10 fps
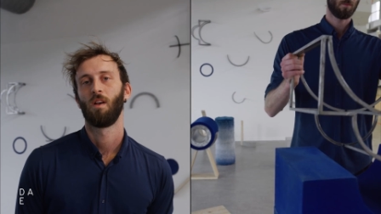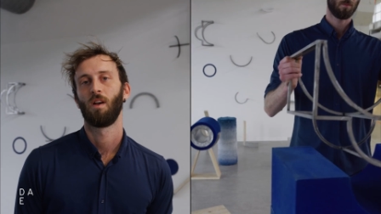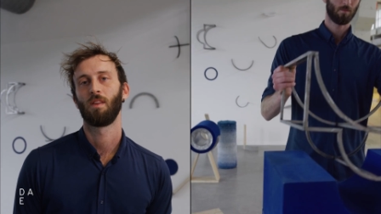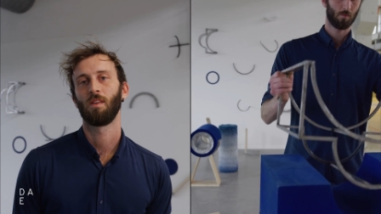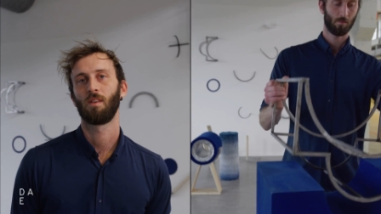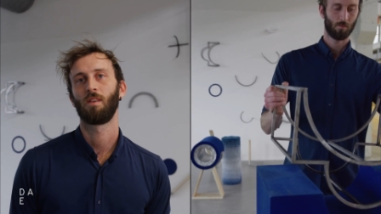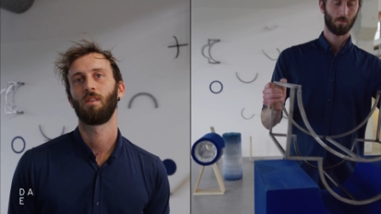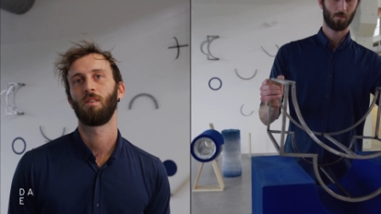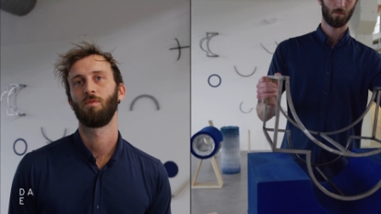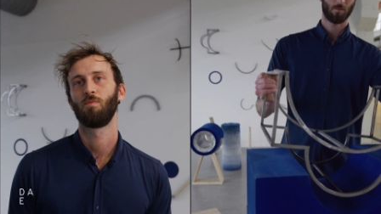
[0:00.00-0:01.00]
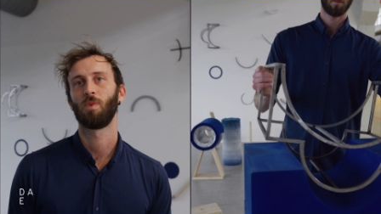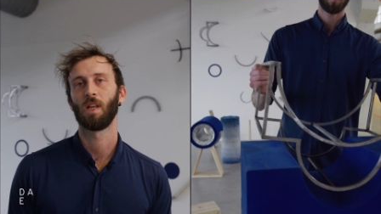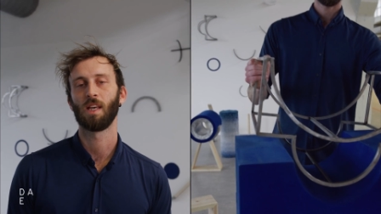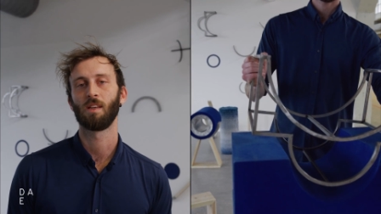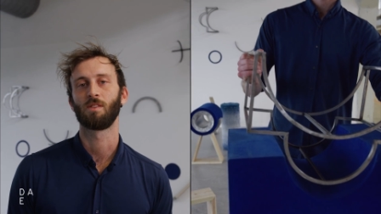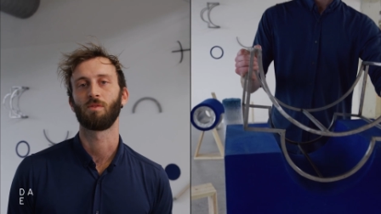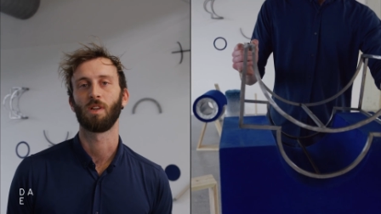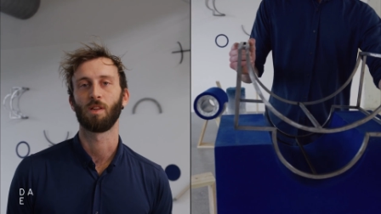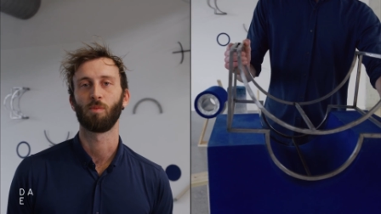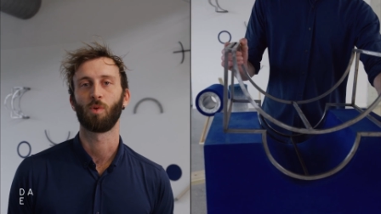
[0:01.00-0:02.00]
I think play is a
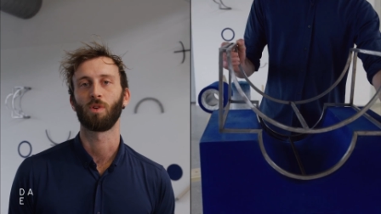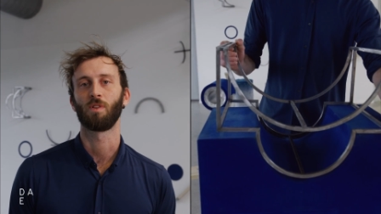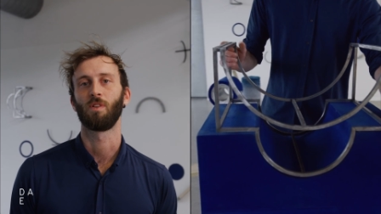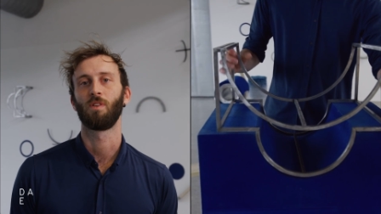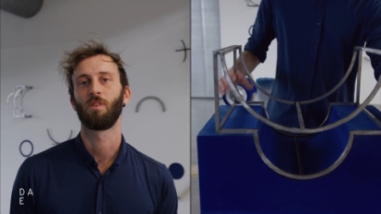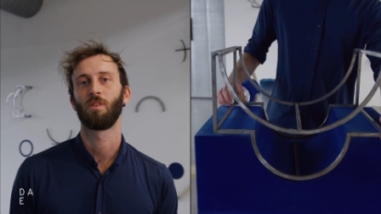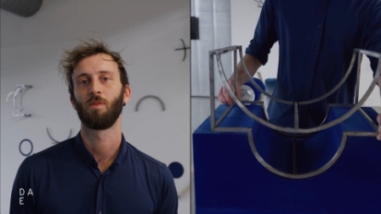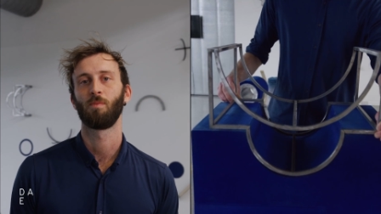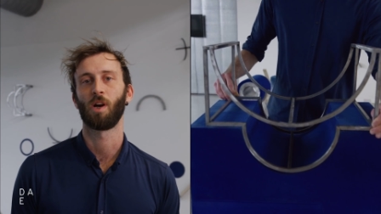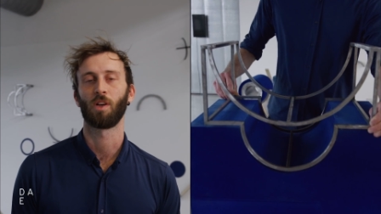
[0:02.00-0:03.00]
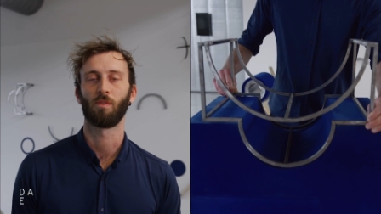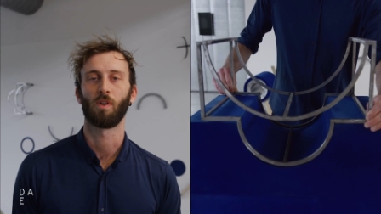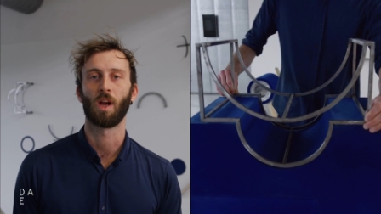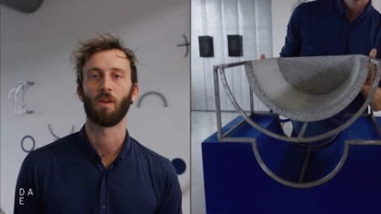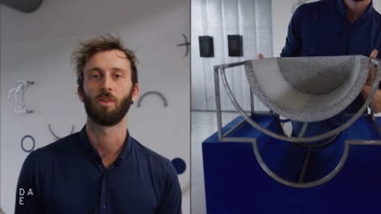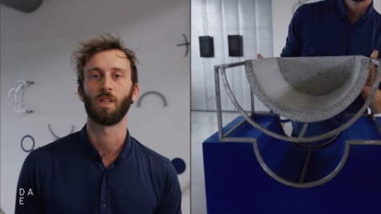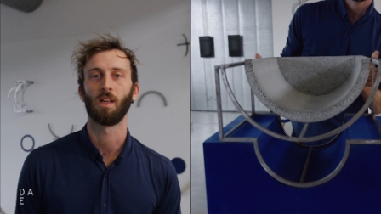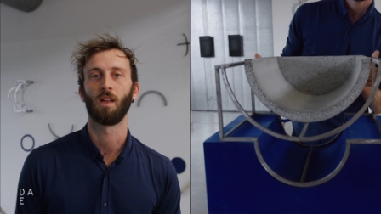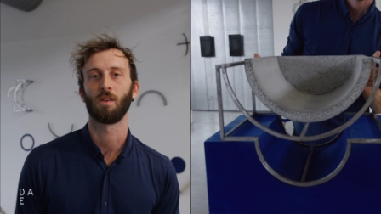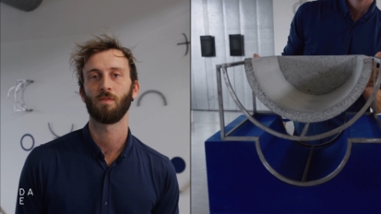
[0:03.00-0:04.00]
really important part of our everyday
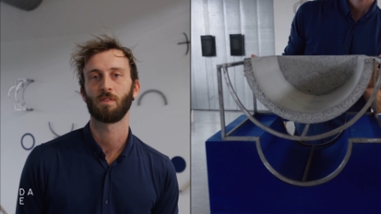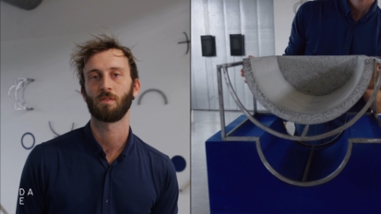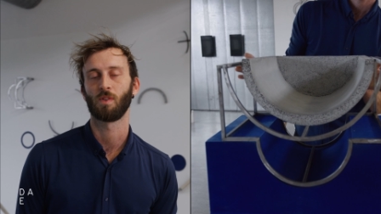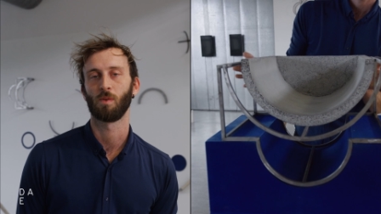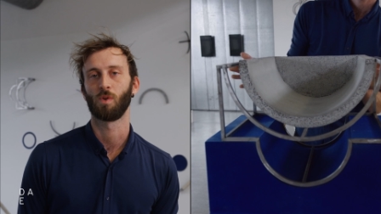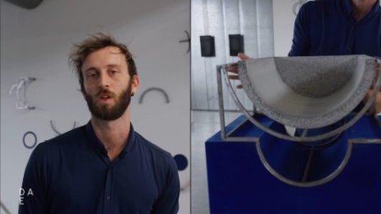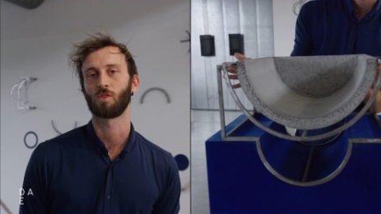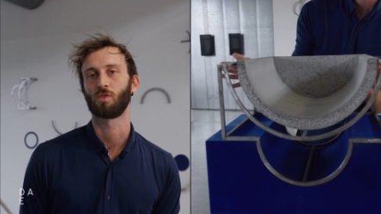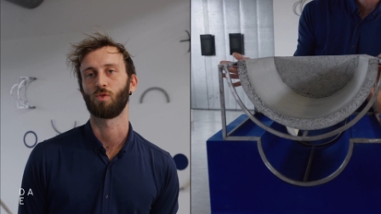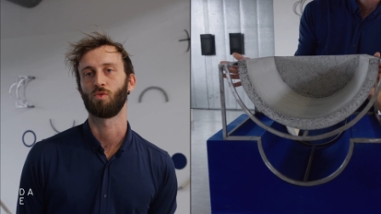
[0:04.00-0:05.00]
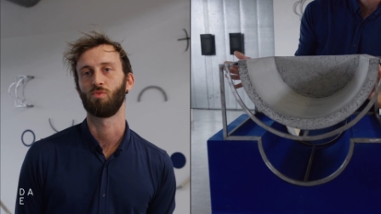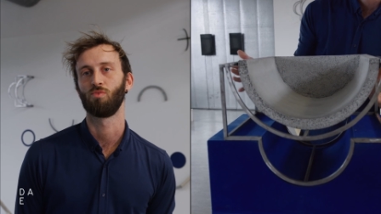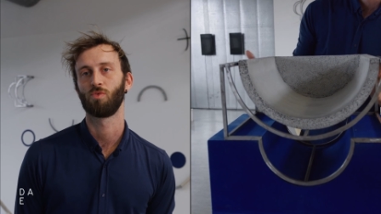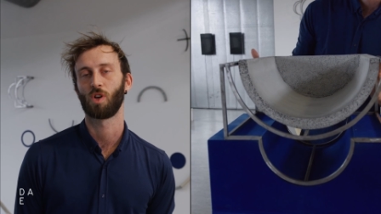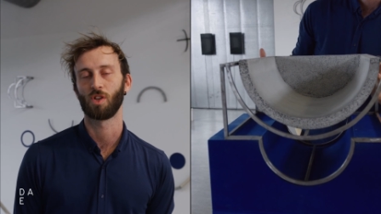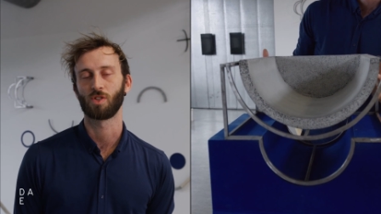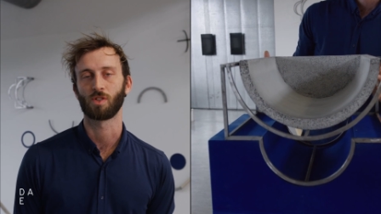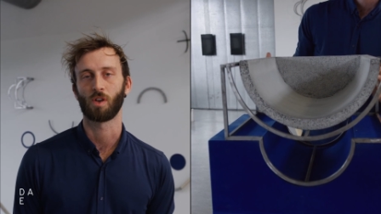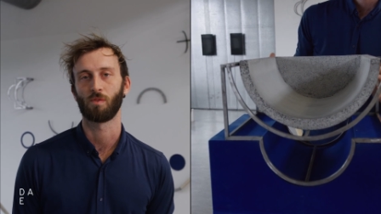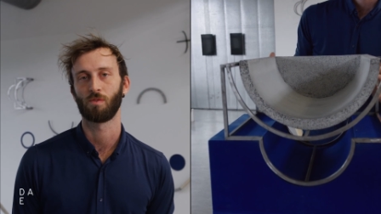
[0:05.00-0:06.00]
lives that we're not so conscious
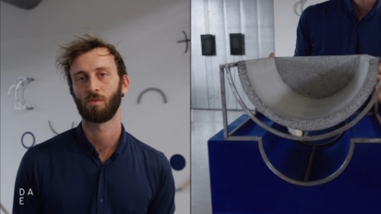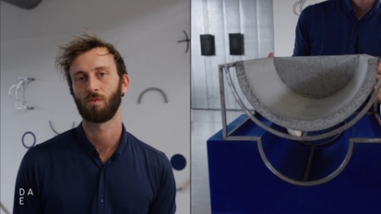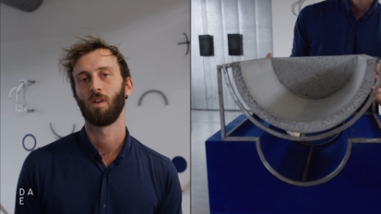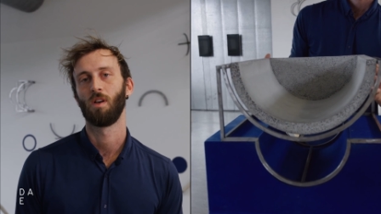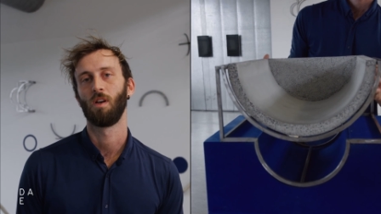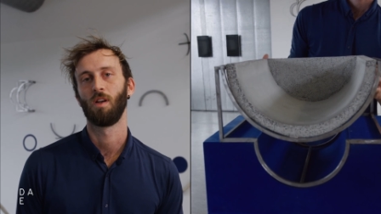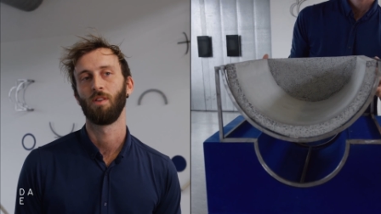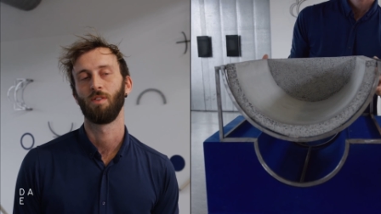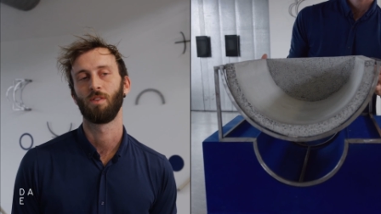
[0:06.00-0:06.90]
of. And